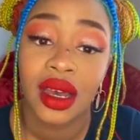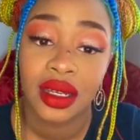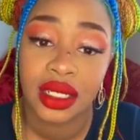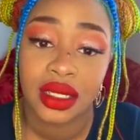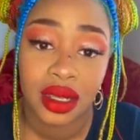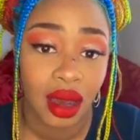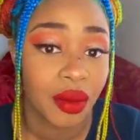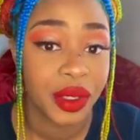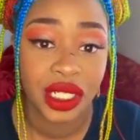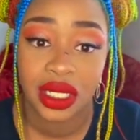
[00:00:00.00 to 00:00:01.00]
she's gone,
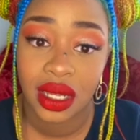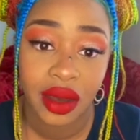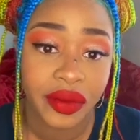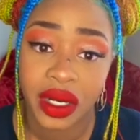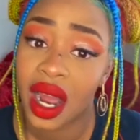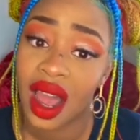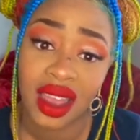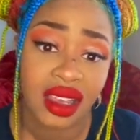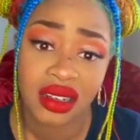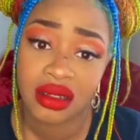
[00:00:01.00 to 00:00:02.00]
but she's not
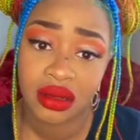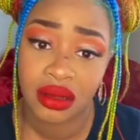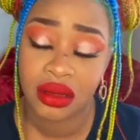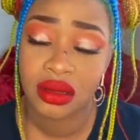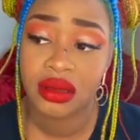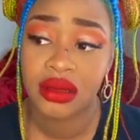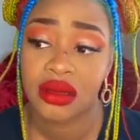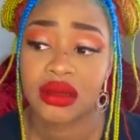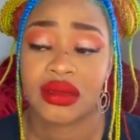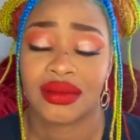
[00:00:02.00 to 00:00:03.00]
forgotten.
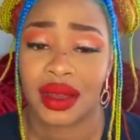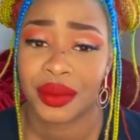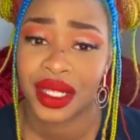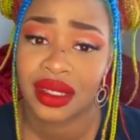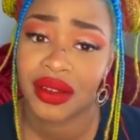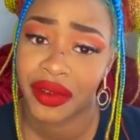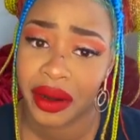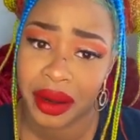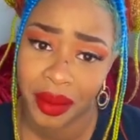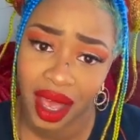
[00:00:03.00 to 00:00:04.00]
I miss her
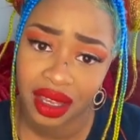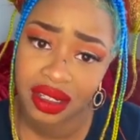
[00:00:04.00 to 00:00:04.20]
very much.